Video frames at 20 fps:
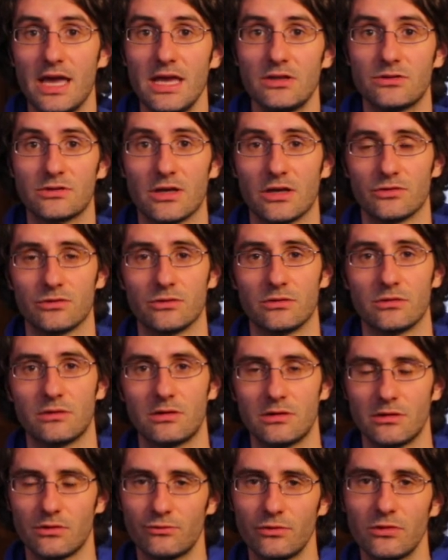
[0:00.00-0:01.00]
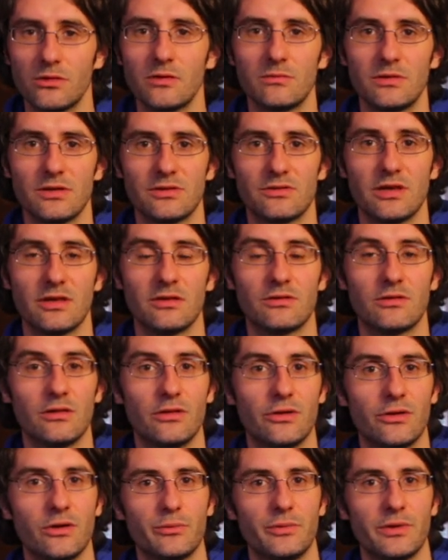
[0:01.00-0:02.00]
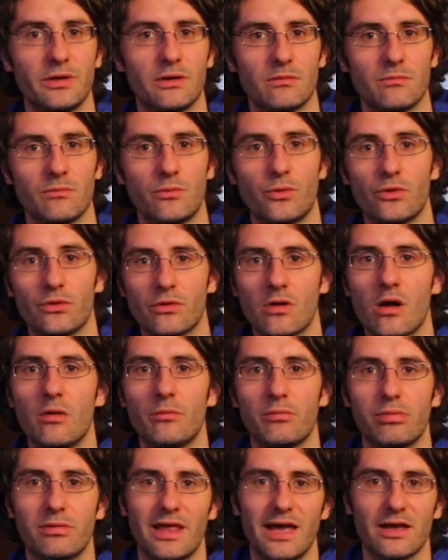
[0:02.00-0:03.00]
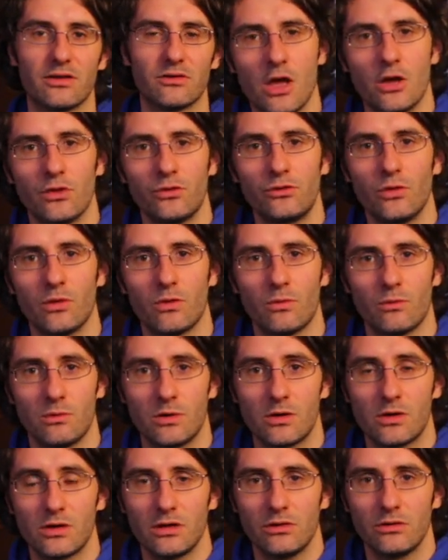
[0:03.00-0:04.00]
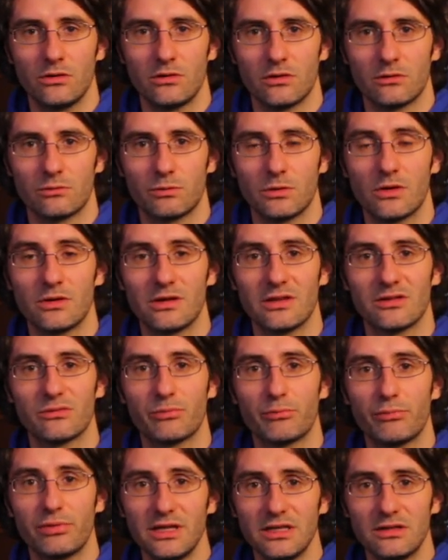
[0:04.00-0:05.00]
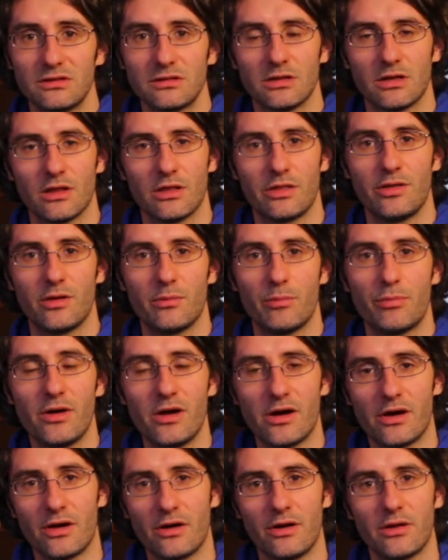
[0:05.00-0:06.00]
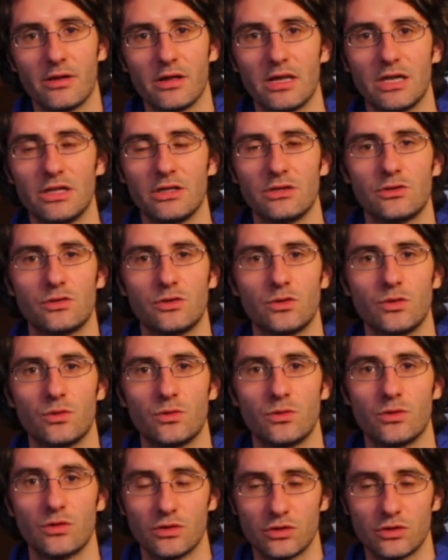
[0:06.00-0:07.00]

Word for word: A section, the rhythm, let's say it's a little bit more complex. So we're gonna do this. We're gonna split the bar into